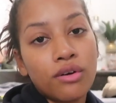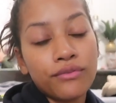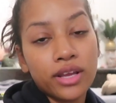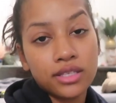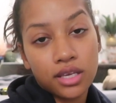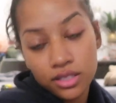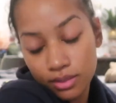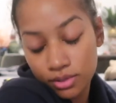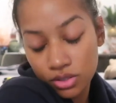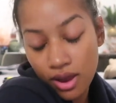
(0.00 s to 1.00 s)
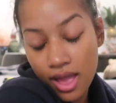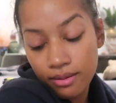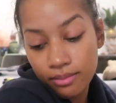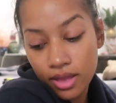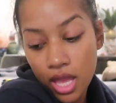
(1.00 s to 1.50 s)
Don't forget to hit
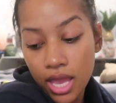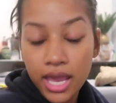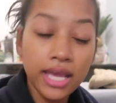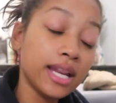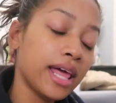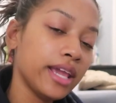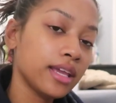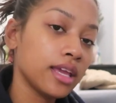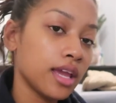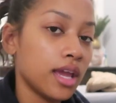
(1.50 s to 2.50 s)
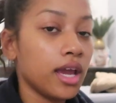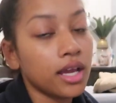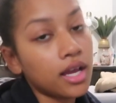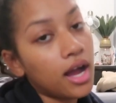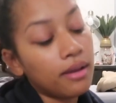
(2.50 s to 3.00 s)
subscribe and like
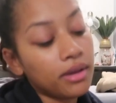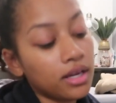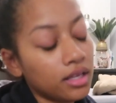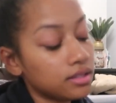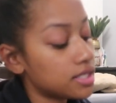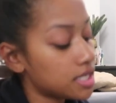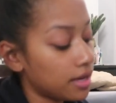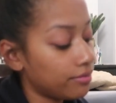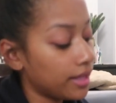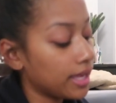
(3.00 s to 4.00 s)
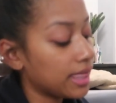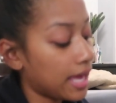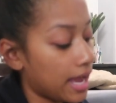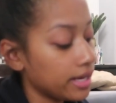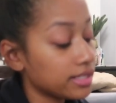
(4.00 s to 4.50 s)
and comment and stuff like
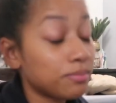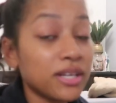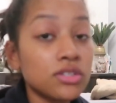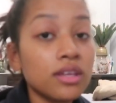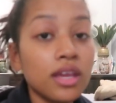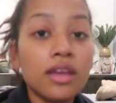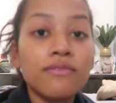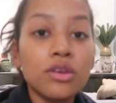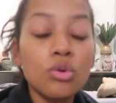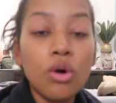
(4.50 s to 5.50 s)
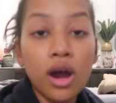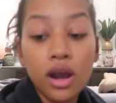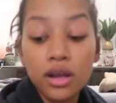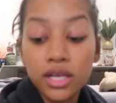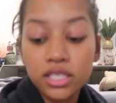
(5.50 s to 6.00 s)
that. Especially if you
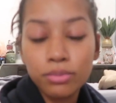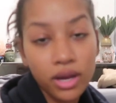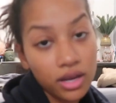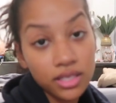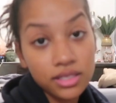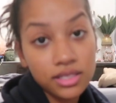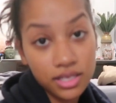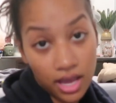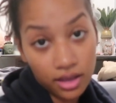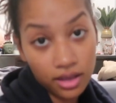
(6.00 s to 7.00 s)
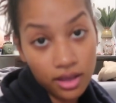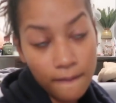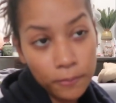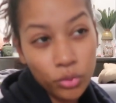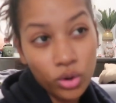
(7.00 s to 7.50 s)
are an experienced tech
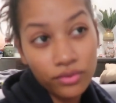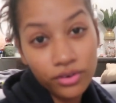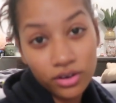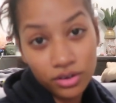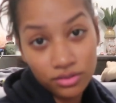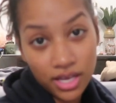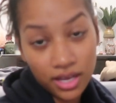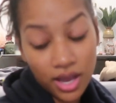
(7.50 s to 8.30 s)
or if you're a new tech.